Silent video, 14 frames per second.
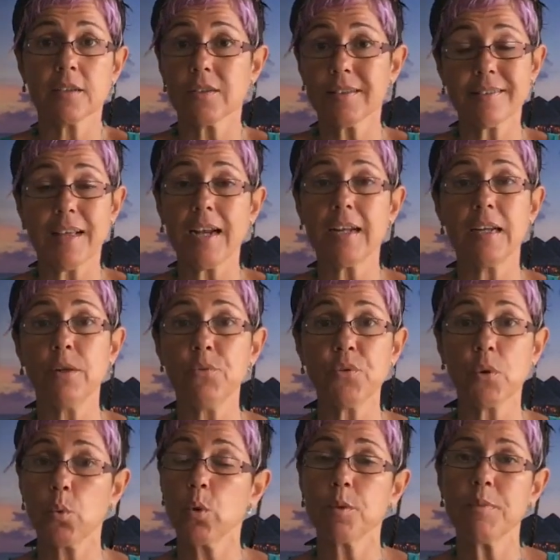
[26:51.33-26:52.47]

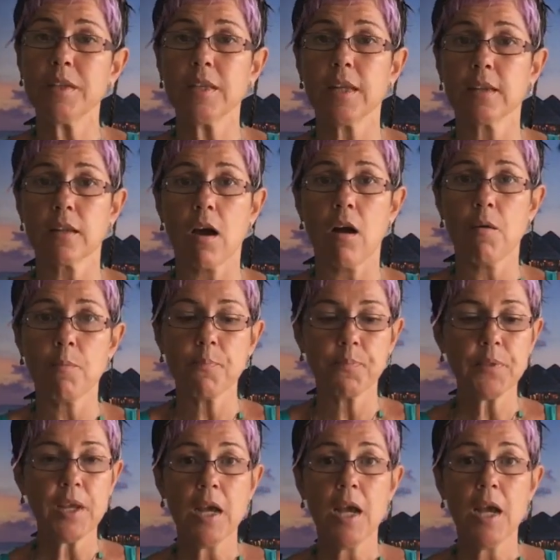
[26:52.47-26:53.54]
crystalhealingforwomen.com.